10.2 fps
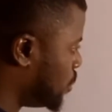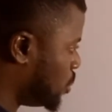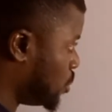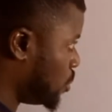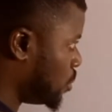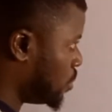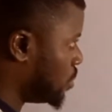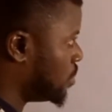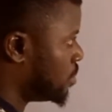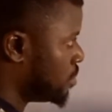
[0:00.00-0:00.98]
you to
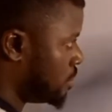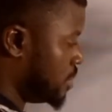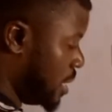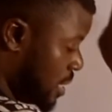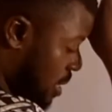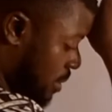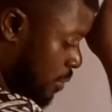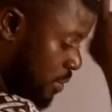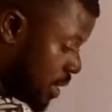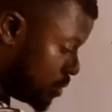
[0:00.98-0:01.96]
get the answer
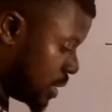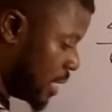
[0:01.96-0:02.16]
without